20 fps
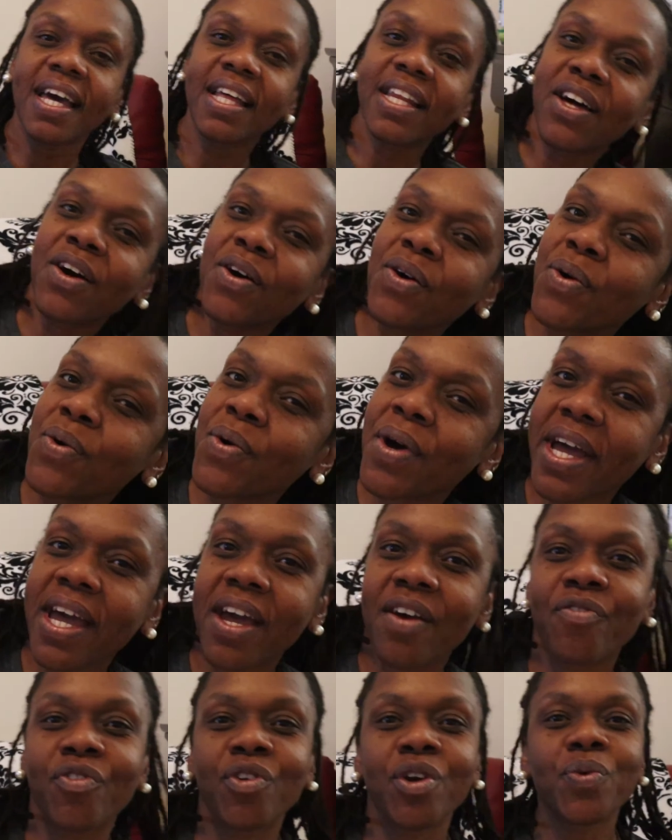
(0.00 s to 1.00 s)
Hello
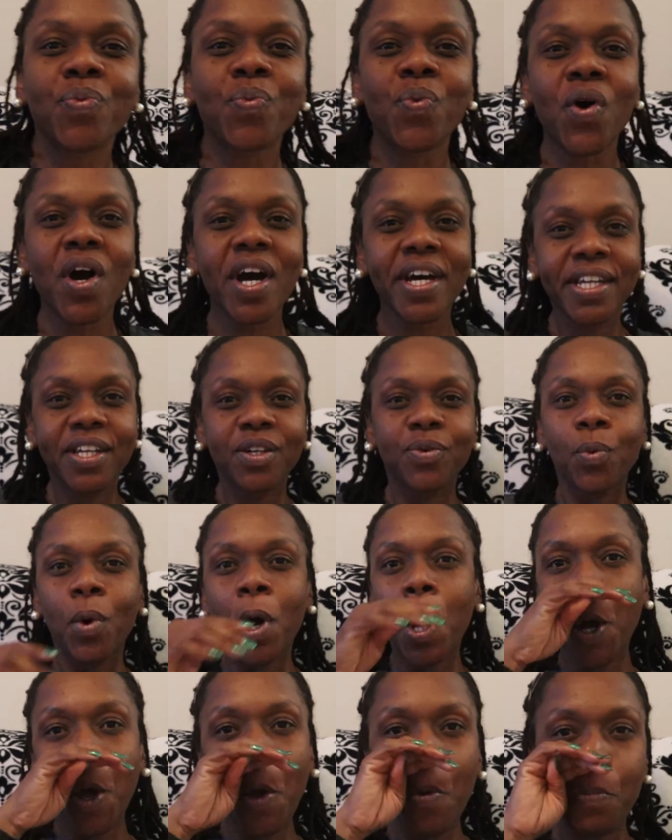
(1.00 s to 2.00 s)
everyone and
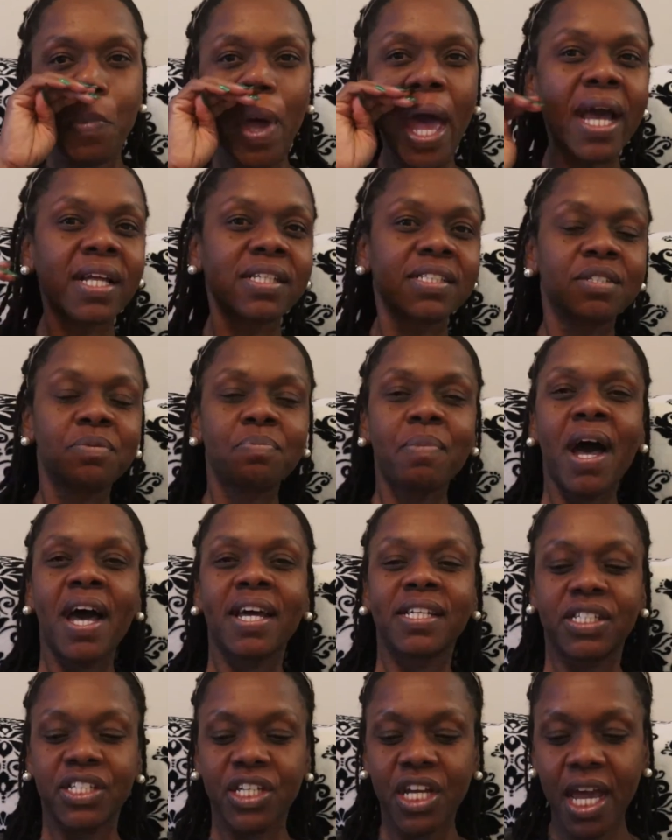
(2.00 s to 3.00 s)
welcome back to
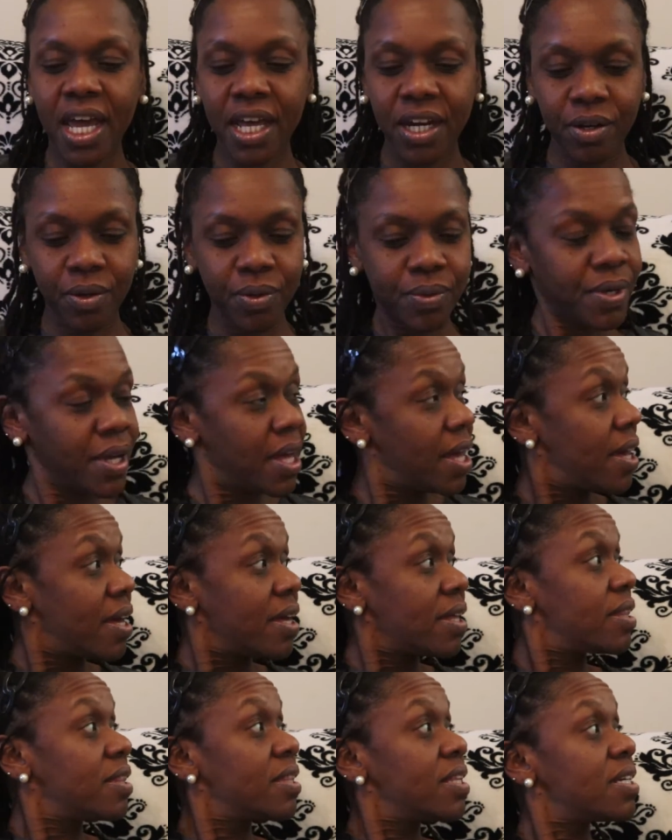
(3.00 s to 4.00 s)
my channel.
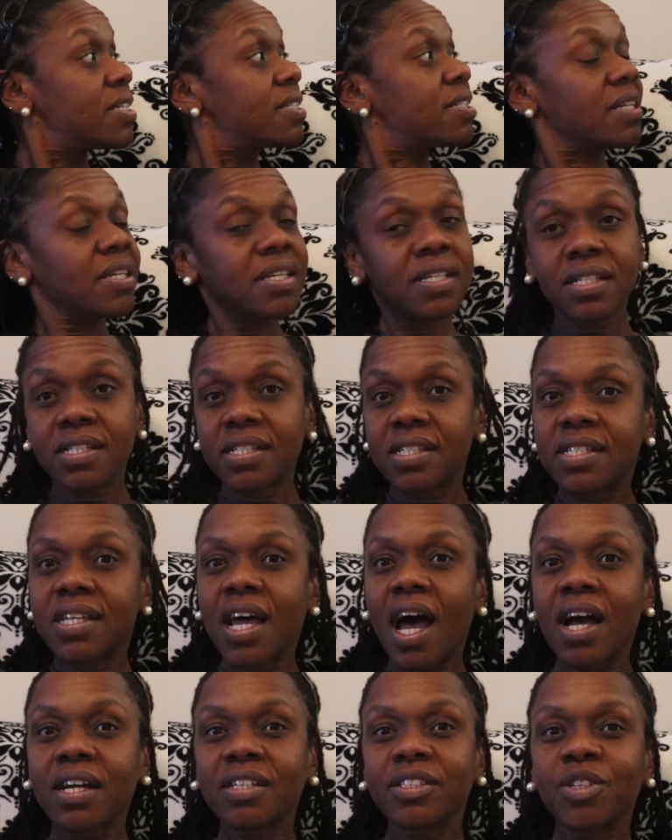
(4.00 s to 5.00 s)
This is
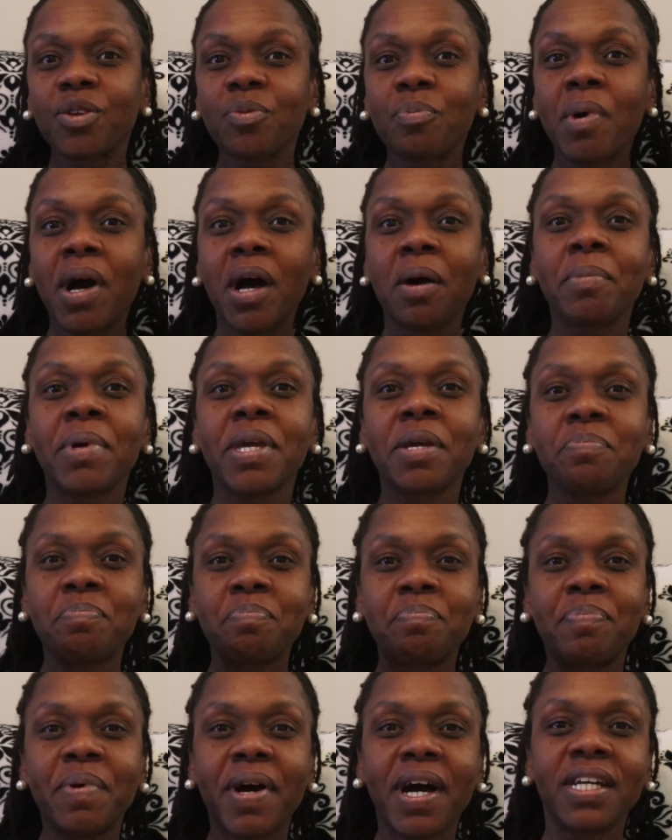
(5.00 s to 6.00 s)
Dr. Mommy
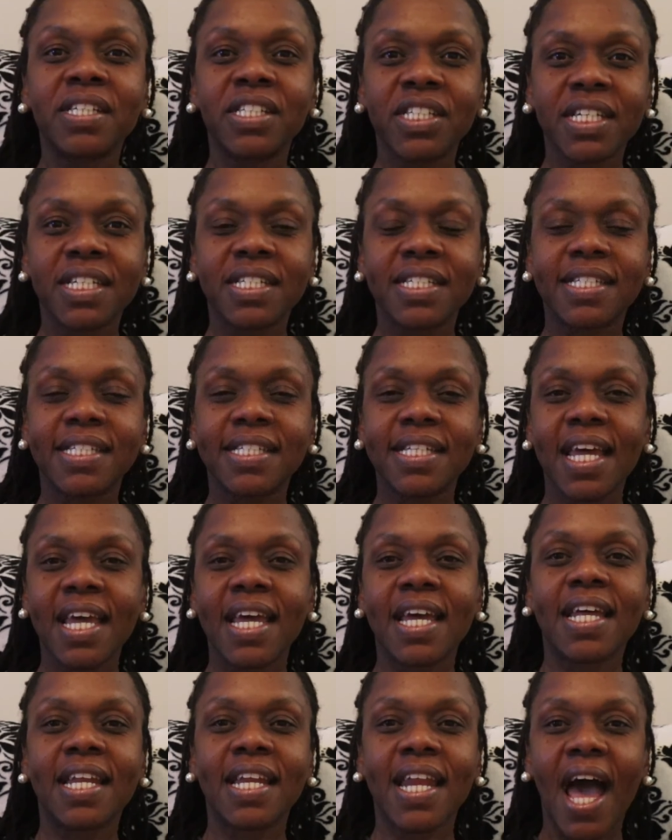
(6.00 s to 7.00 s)
Budgets
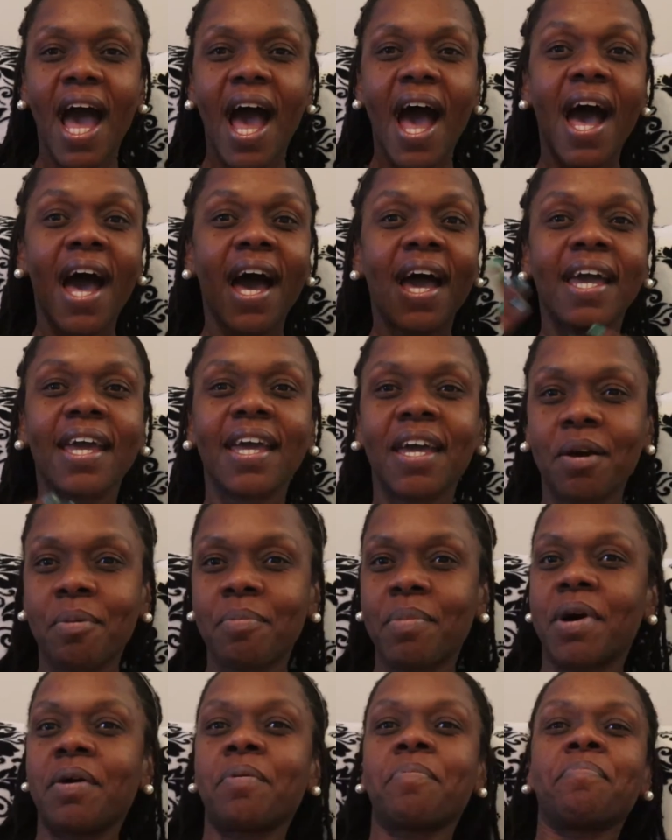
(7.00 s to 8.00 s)
and I
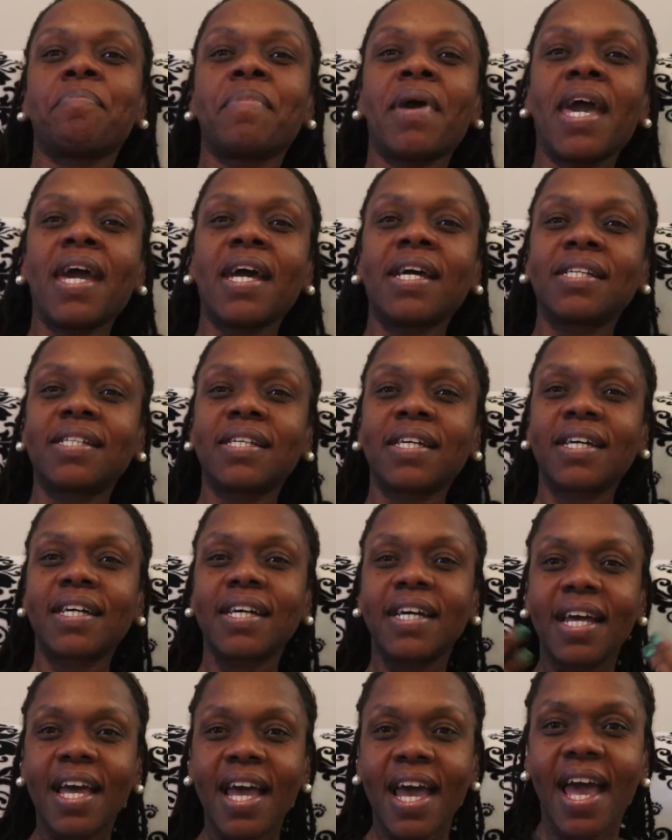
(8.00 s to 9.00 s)
am
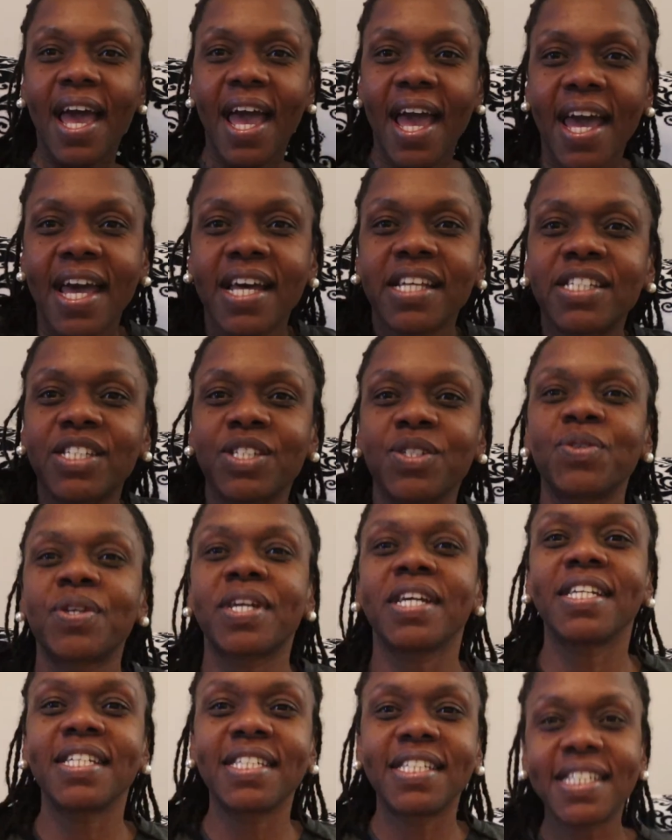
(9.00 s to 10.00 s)
Amanda. As you
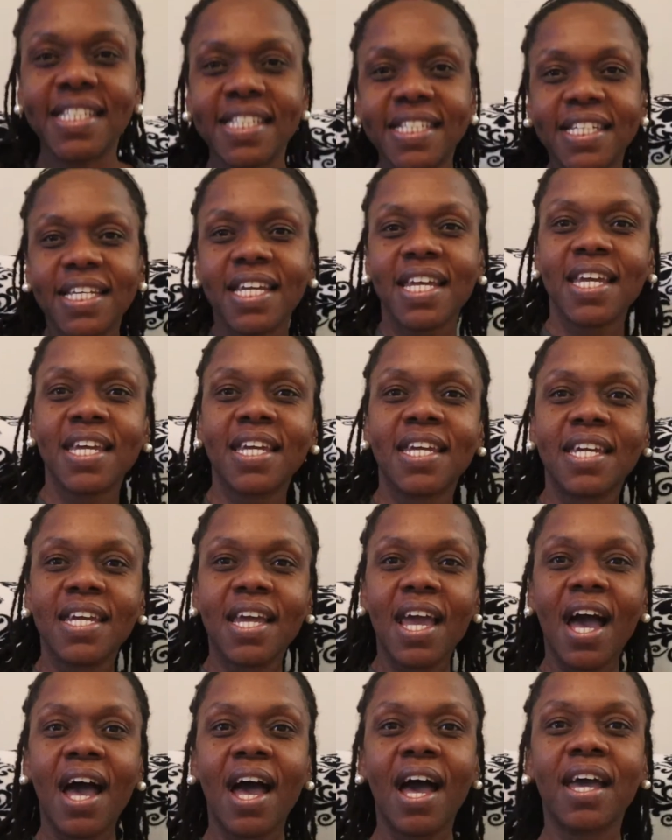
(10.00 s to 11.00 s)
can
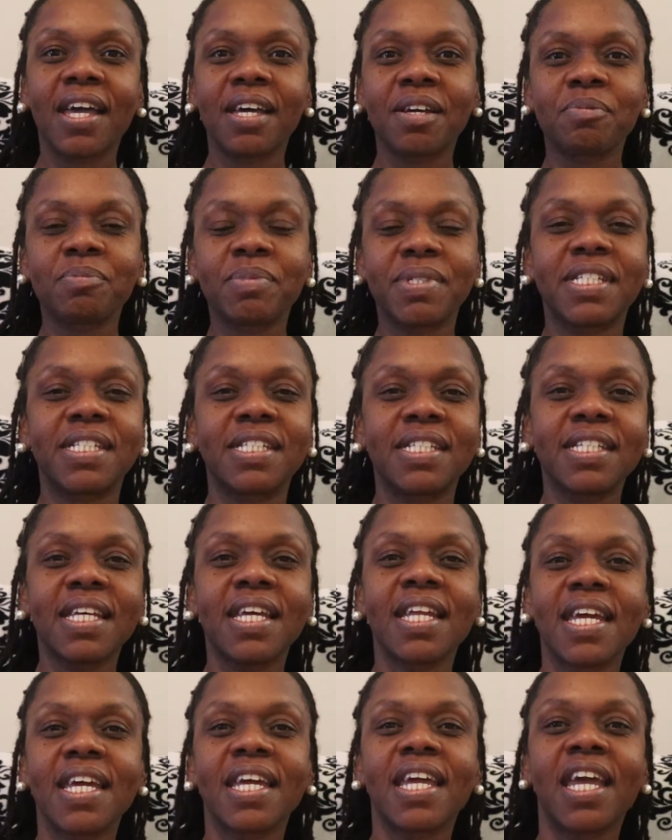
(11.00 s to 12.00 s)
see, I am
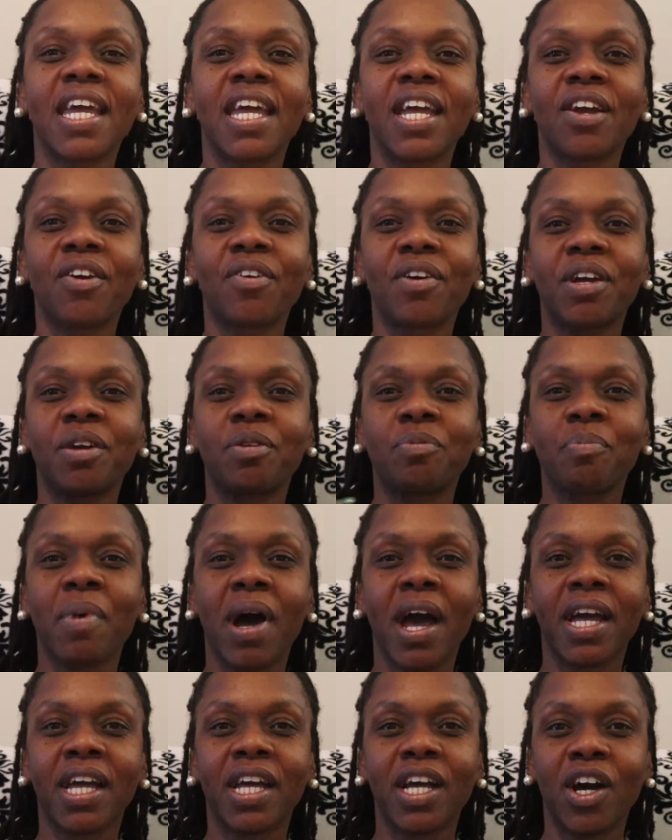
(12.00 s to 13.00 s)
sitting here in
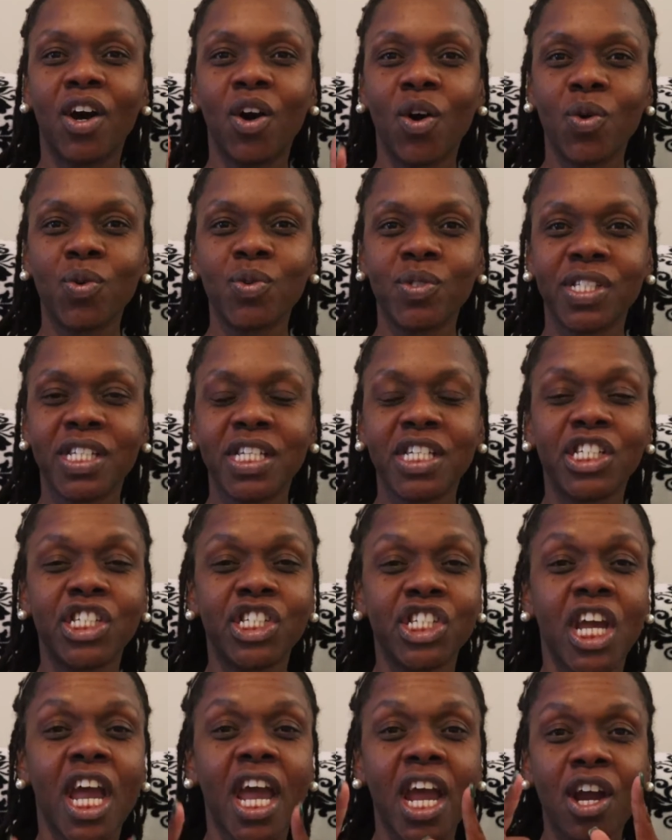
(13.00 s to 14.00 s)
my cozy
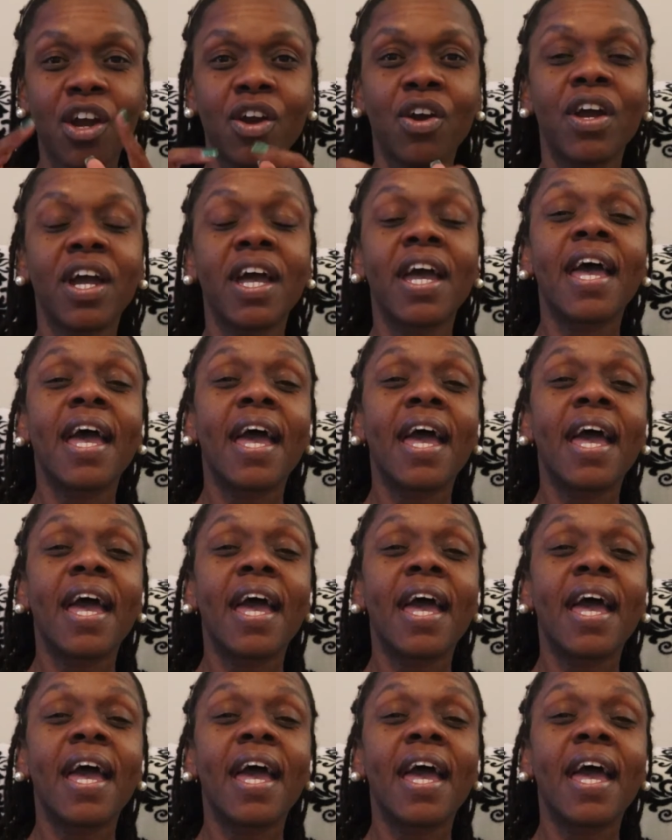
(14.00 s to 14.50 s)
chair